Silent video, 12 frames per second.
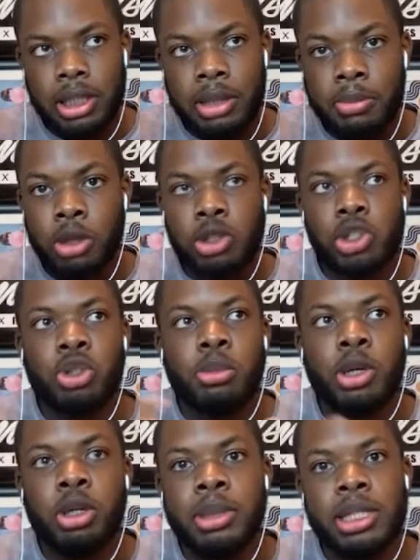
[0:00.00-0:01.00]
emotional
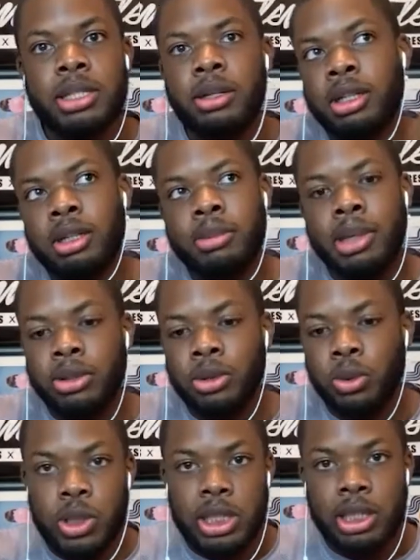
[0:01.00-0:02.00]
moment talking about the
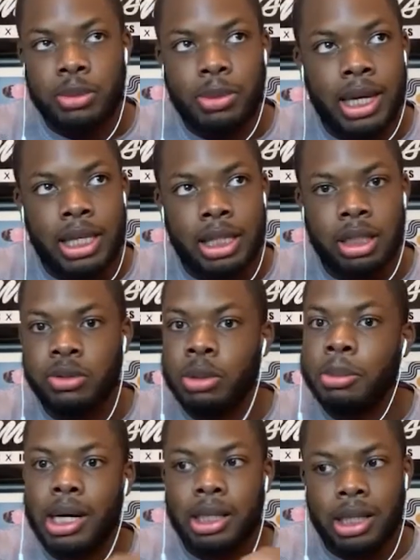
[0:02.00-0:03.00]
recent passing of her
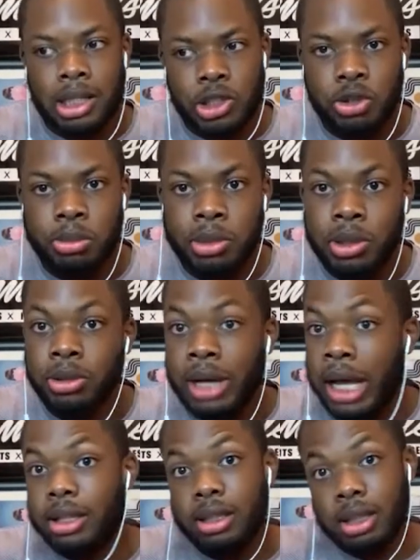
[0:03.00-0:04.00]
biological mother
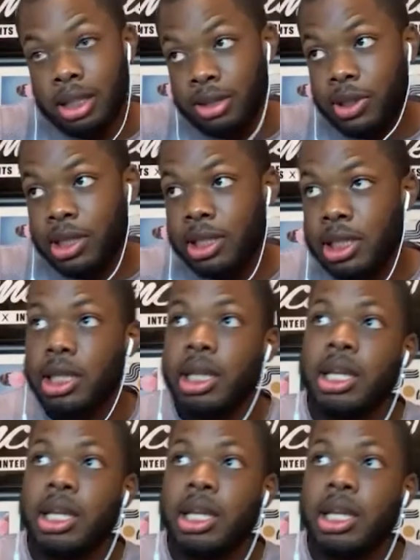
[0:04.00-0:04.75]
after that race.